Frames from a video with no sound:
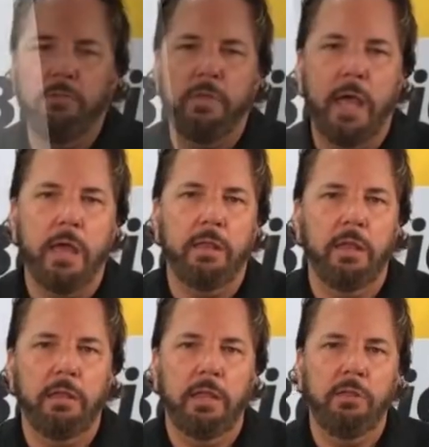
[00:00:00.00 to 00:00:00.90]
that,
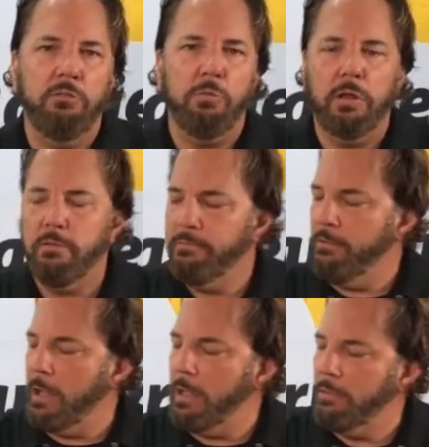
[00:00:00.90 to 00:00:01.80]
it gets rid of
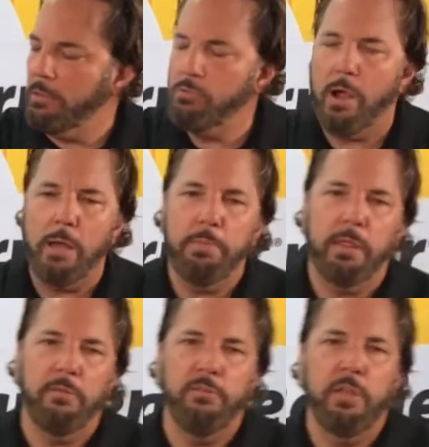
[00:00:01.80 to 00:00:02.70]
the
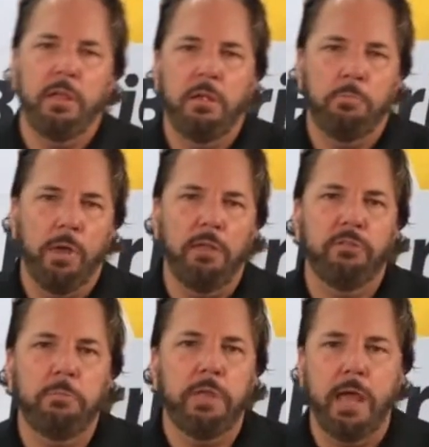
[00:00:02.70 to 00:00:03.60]
droppings, breaks
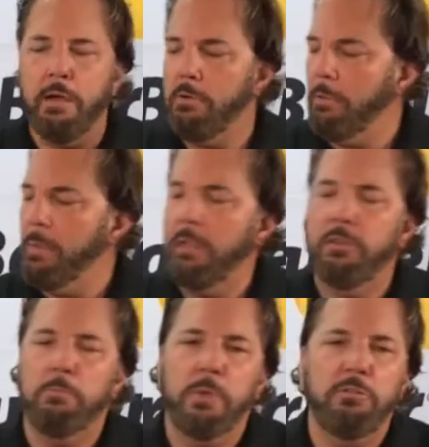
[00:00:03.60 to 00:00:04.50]
them down, and makes
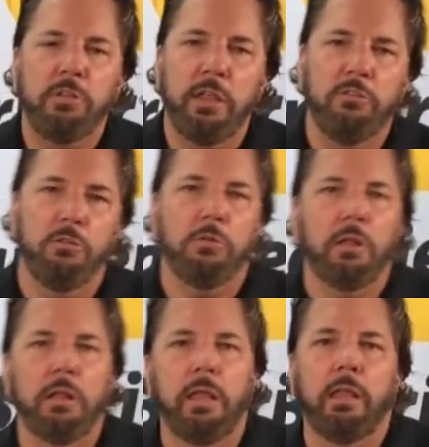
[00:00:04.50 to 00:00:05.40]
it much easier to
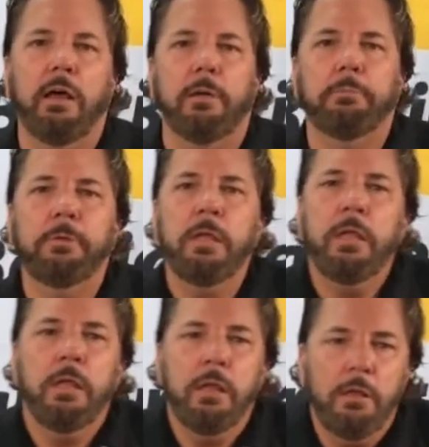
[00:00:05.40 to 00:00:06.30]
clean up.
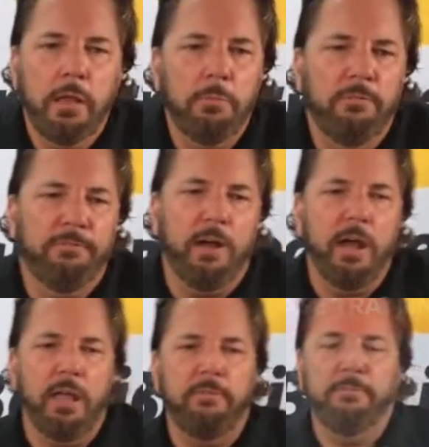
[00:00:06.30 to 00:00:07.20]
Number
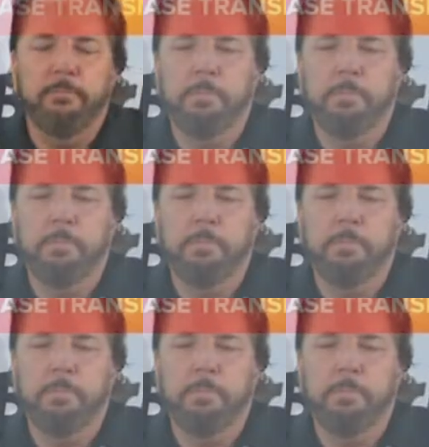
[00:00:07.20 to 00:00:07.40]
five